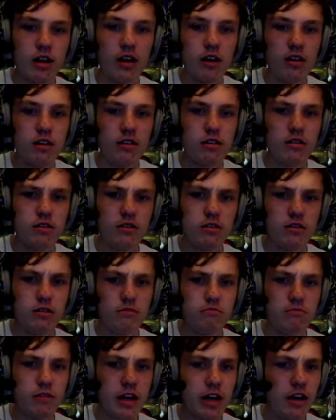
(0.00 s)

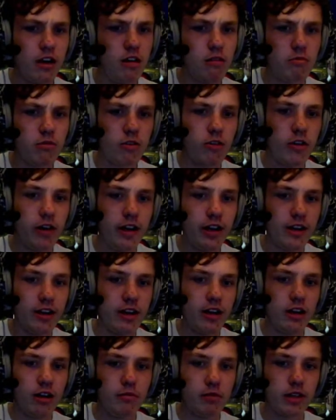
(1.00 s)
Hello, Brian.
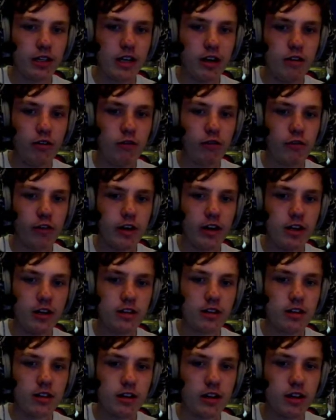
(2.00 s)
Hello, my
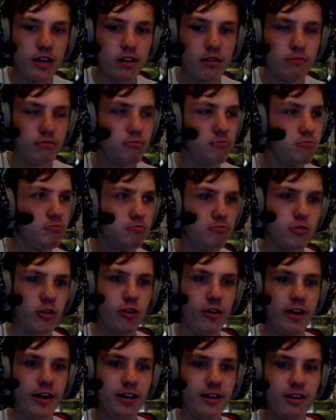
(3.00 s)
girlfriend.
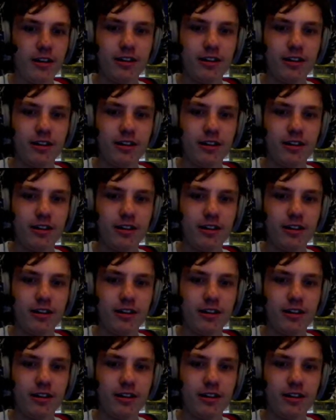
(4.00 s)
Brian.